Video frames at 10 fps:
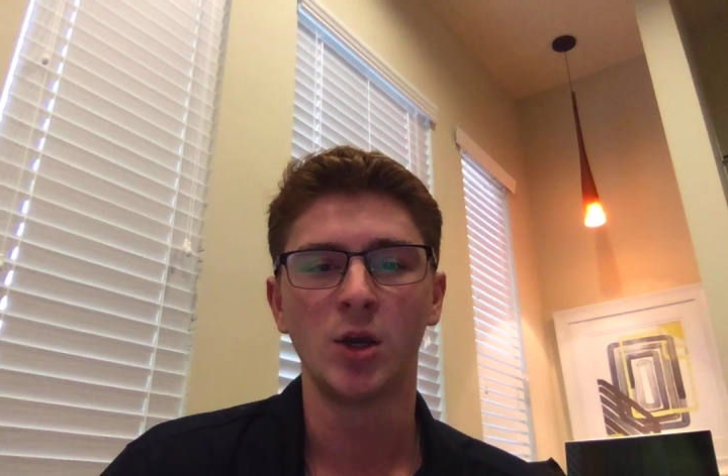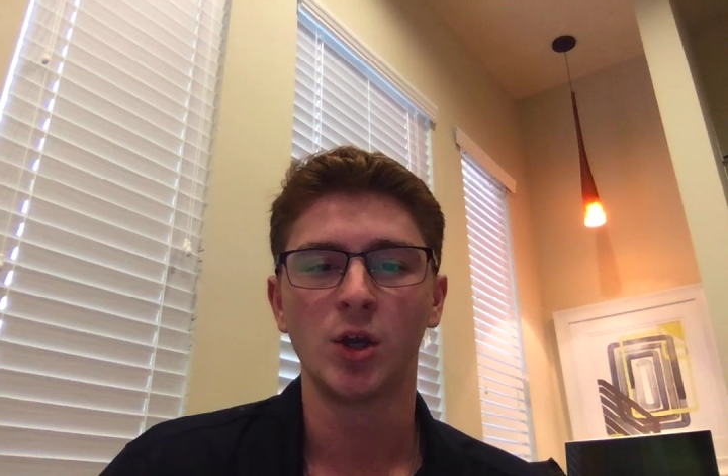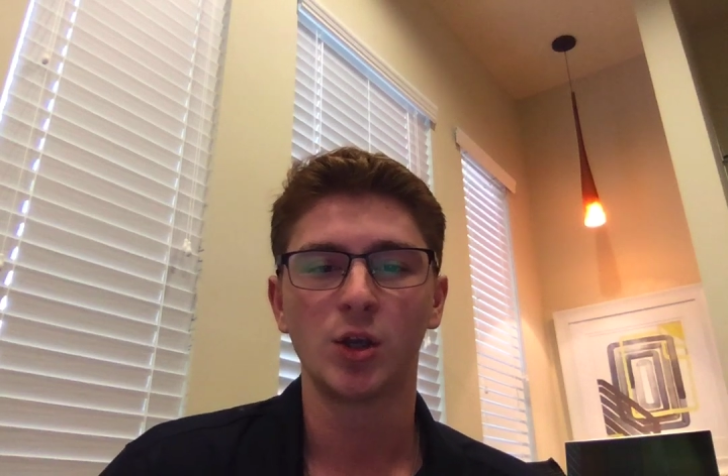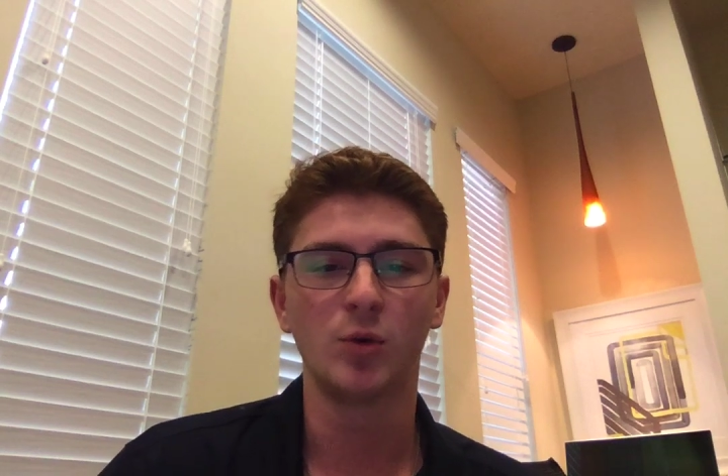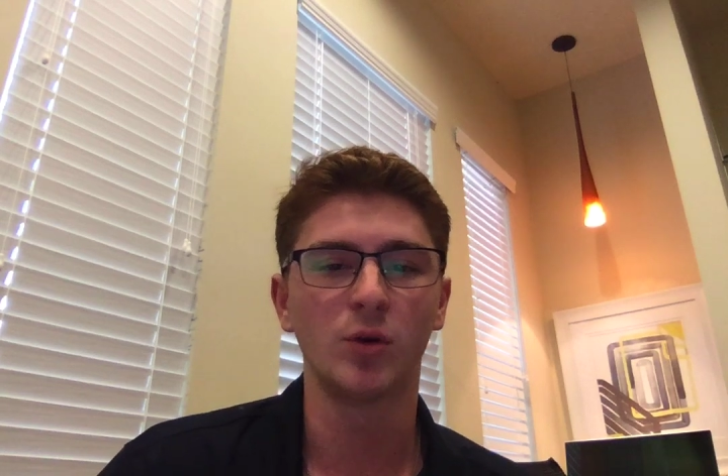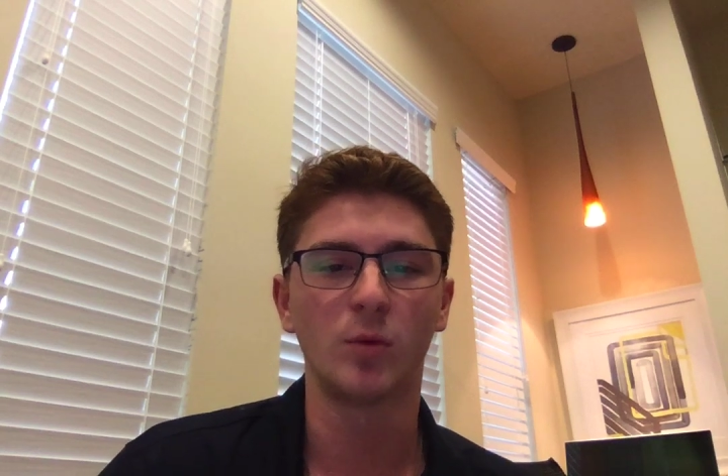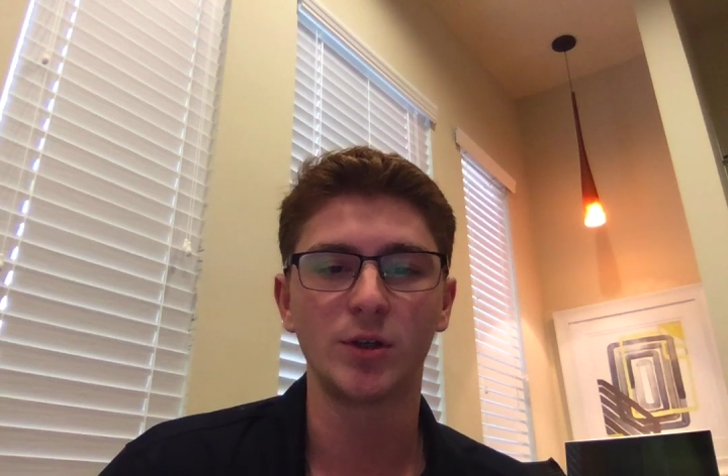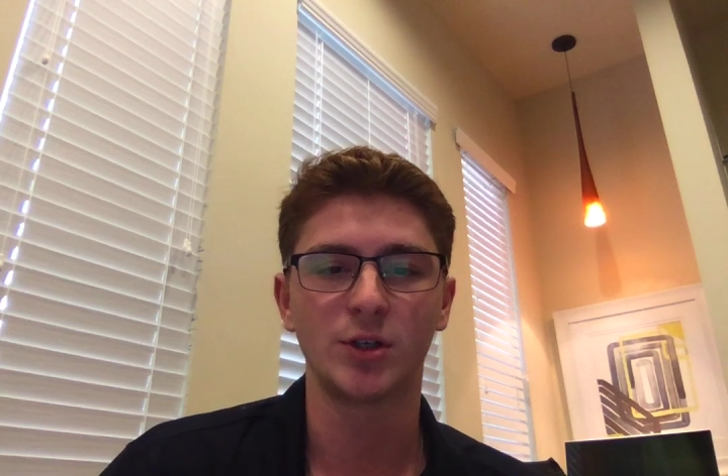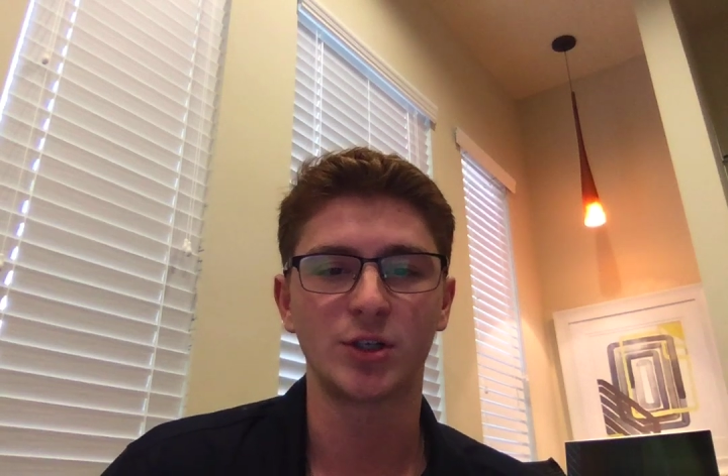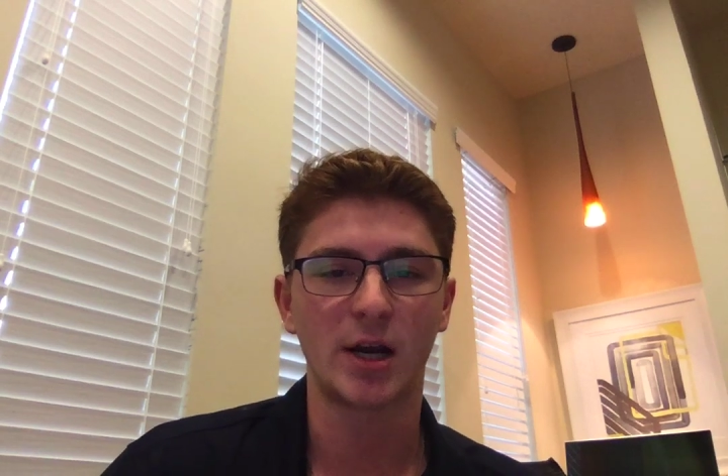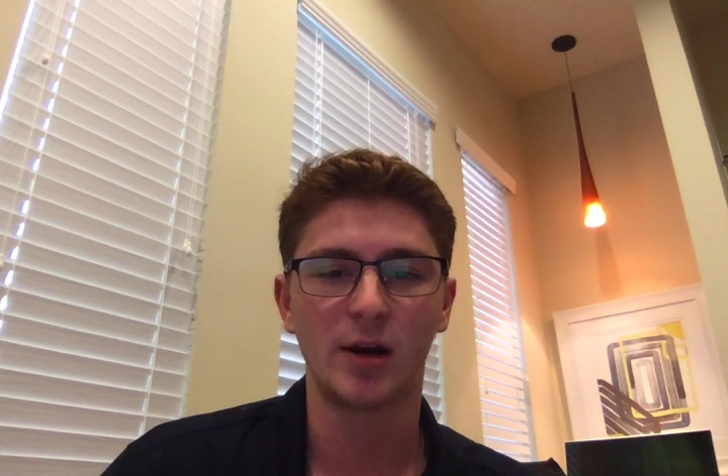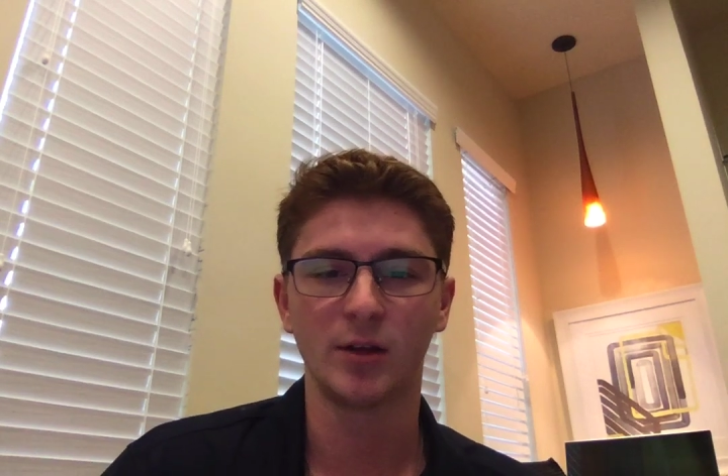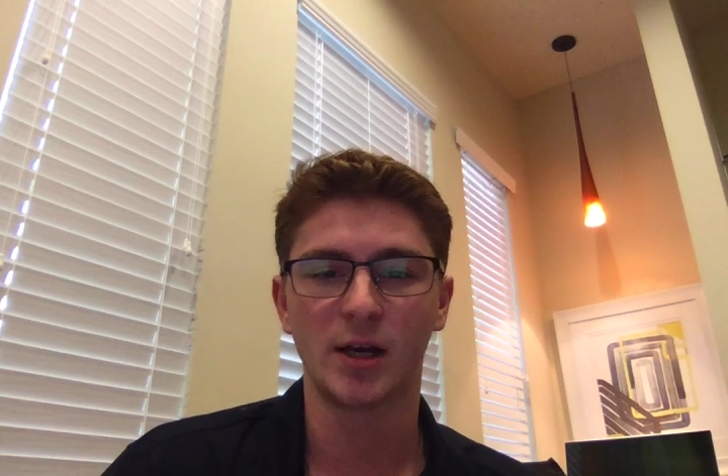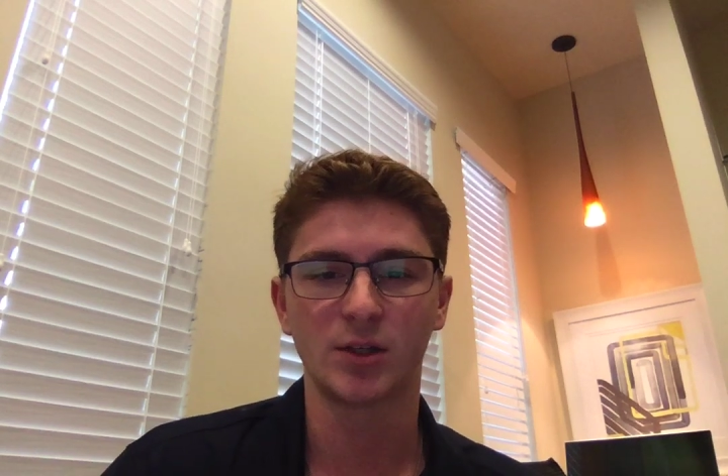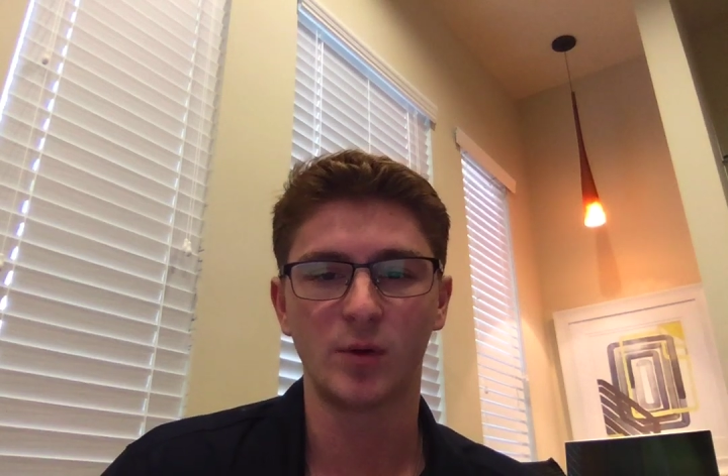You wouldn't want your child
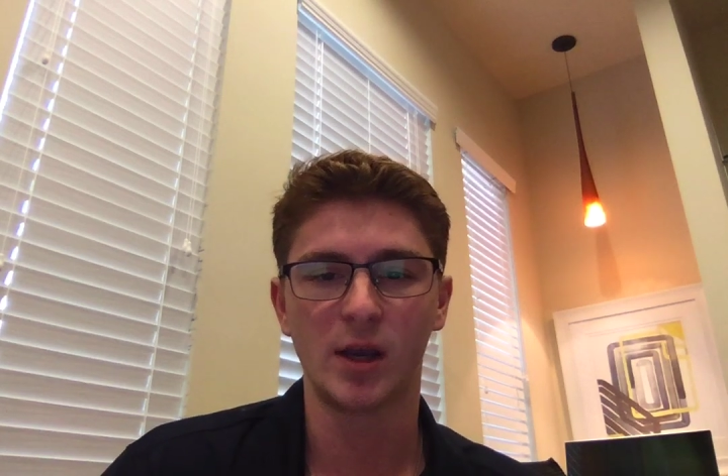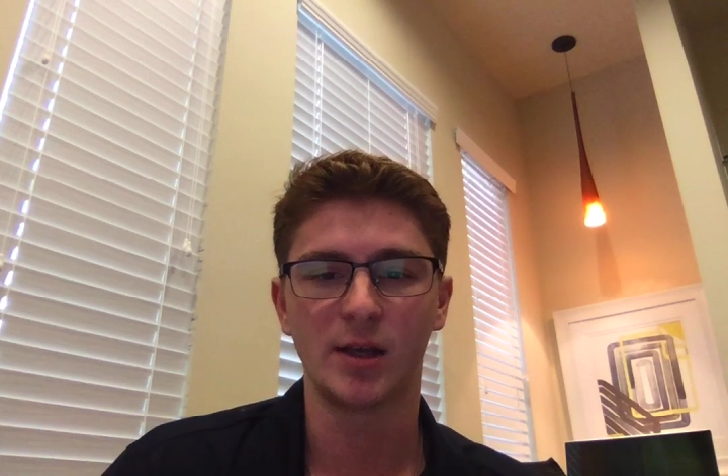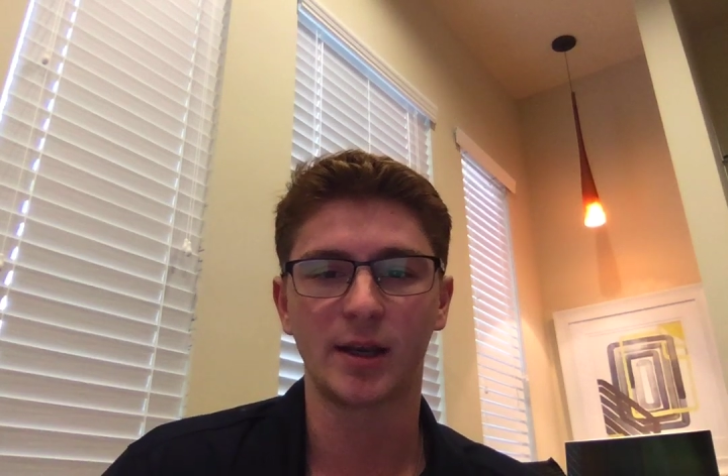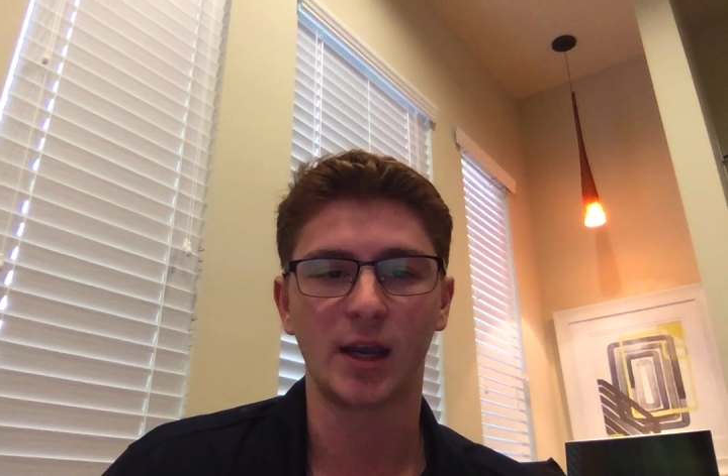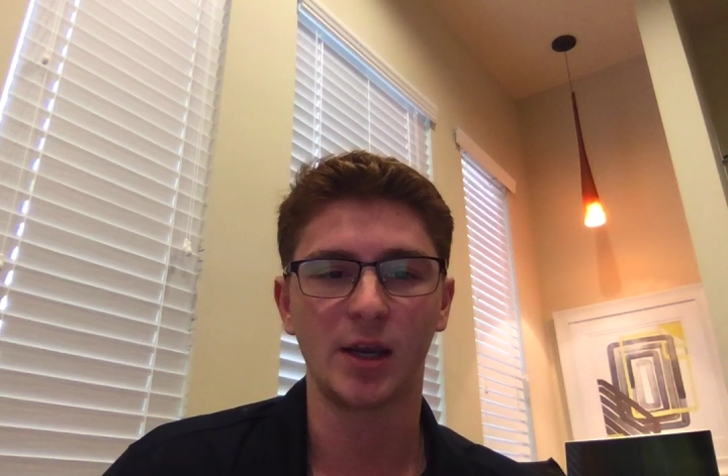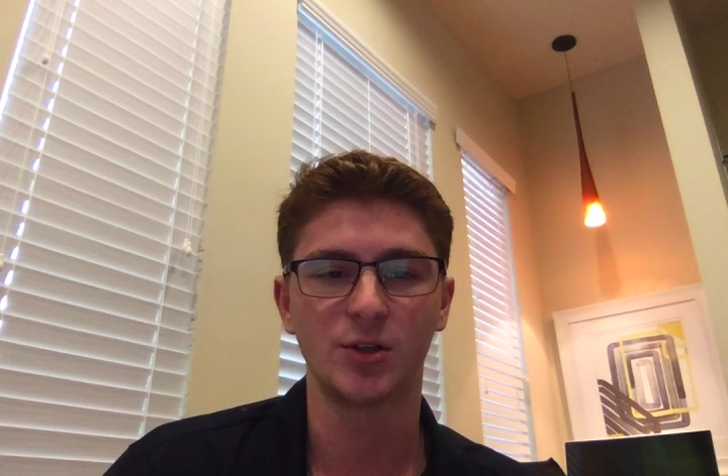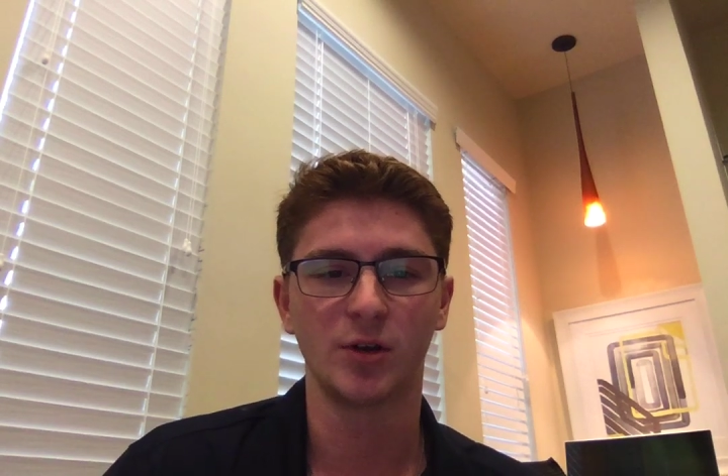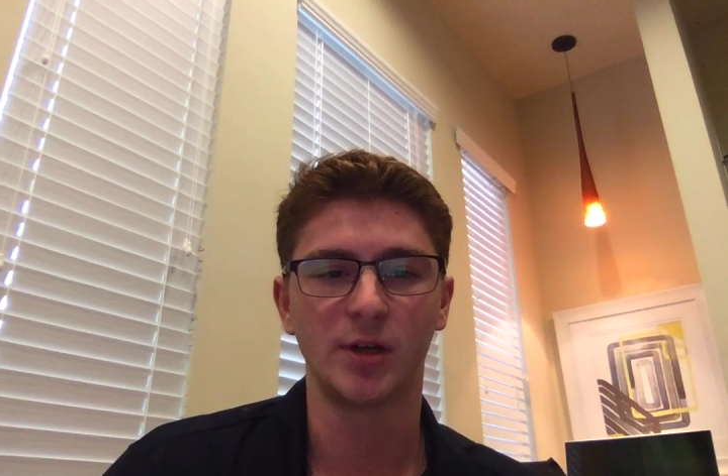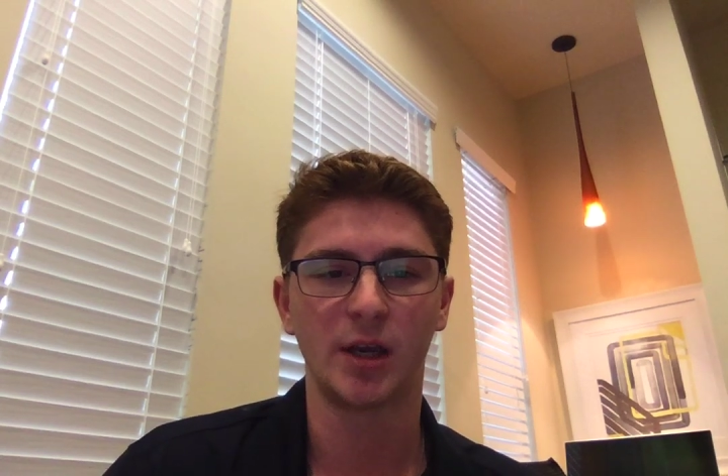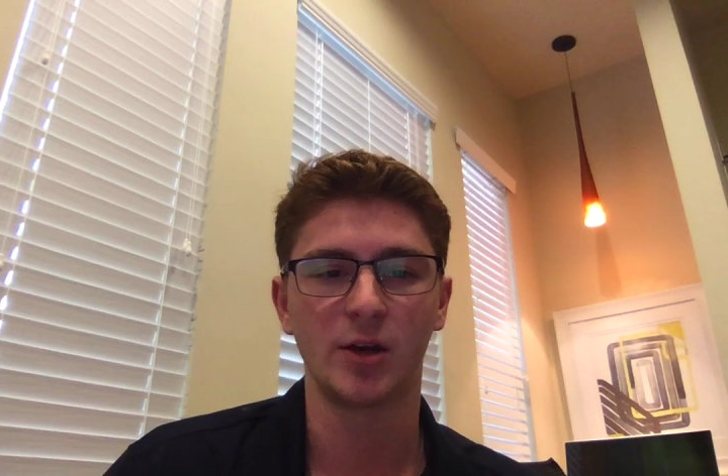locked away in a cage all day